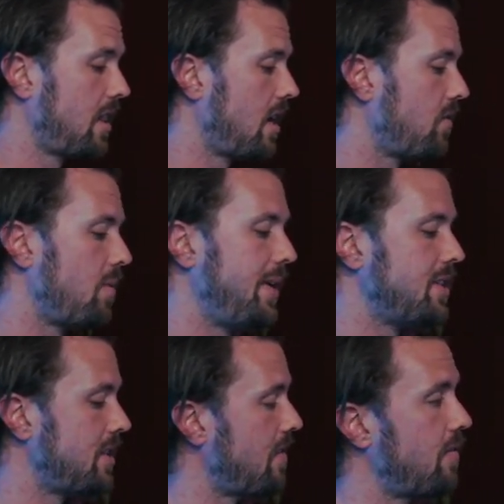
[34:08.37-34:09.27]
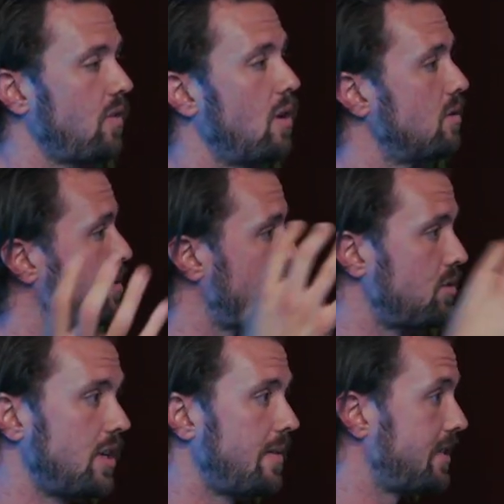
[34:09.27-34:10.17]
And the information that flows
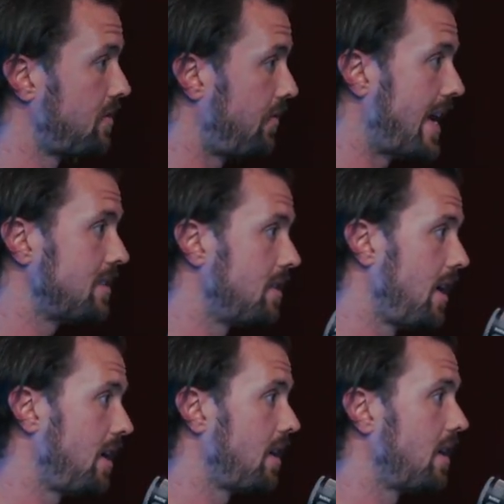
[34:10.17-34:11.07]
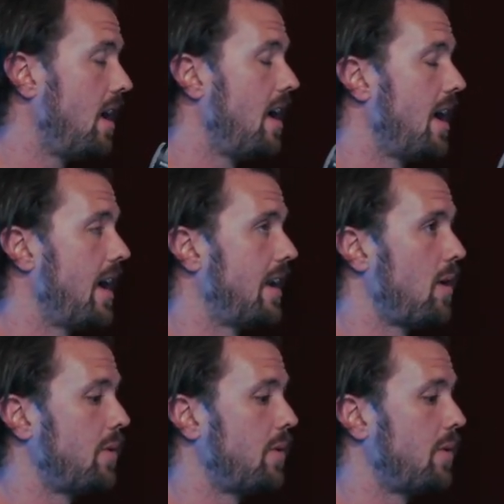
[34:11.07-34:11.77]
through him is fascinating. And I